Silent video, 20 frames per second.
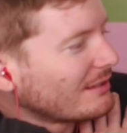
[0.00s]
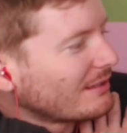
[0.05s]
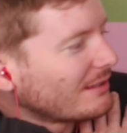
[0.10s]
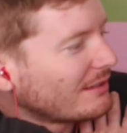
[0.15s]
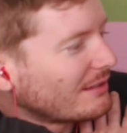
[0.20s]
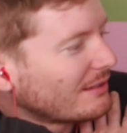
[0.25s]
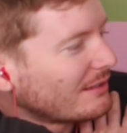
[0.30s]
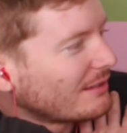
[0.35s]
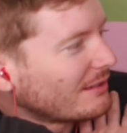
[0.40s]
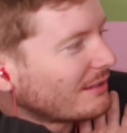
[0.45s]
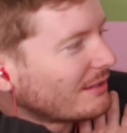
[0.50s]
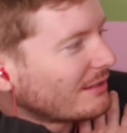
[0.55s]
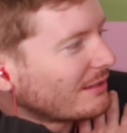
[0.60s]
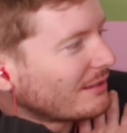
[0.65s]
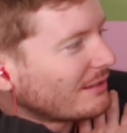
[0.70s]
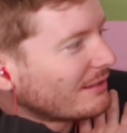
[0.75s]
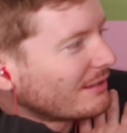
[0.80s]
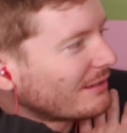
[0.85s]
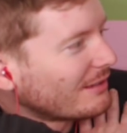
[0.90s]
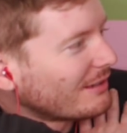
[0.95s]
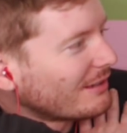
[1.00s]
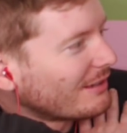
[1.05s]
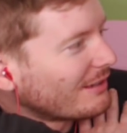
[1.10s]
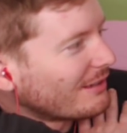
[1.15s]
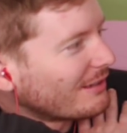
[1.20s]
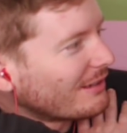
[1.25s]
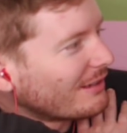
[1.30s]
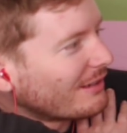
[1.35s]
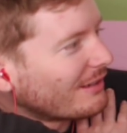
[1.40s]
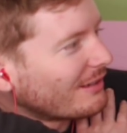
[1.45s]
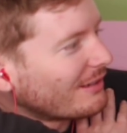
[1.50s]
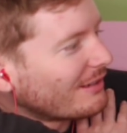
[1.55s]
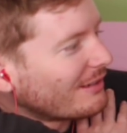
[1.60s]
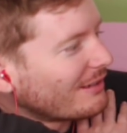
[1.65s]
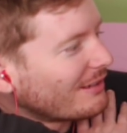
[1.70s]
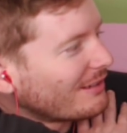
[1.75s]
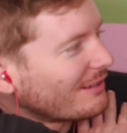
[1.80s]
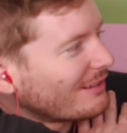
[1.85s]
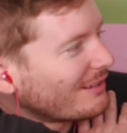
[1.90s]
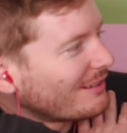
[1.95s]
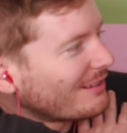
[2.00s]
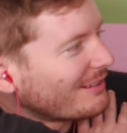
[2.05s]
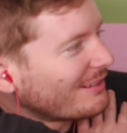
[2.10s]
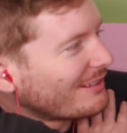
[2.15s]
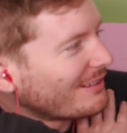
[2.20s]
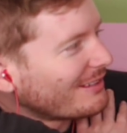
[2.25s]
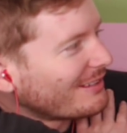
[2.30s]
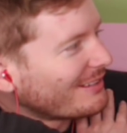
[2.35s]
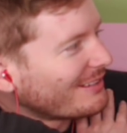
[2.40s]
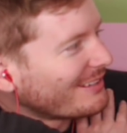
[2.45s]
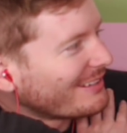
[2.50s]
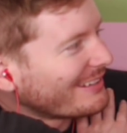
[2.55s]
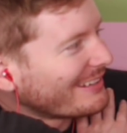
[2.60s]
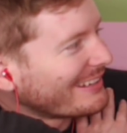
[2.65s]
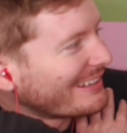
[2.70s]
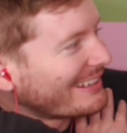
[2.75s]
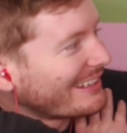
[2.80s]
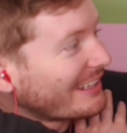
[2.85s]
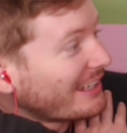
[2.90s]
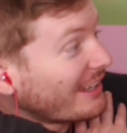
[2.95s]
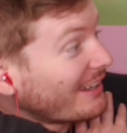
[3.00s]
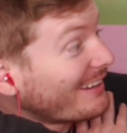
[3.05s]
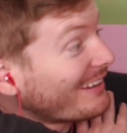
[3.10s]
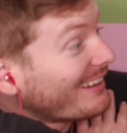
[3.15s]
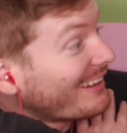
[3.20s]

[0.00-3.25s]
No words are spoken by the person on screen.